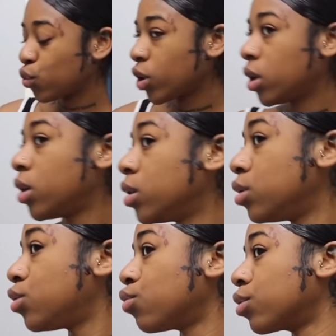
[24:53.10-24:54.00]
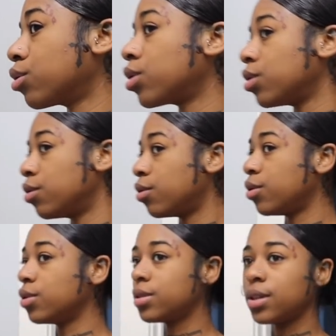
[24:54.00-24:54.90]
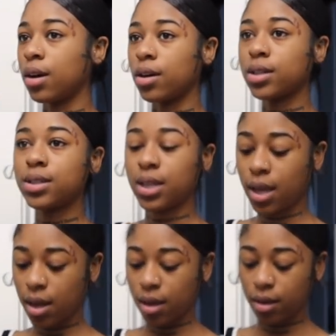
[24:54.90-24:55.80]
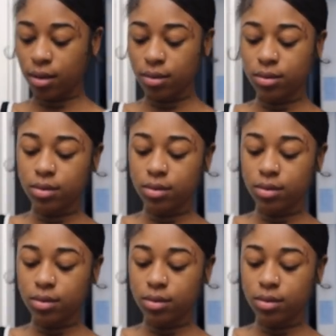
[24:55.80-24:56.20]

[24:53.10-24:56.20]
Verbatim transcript: It's real cute. You can see all the tags.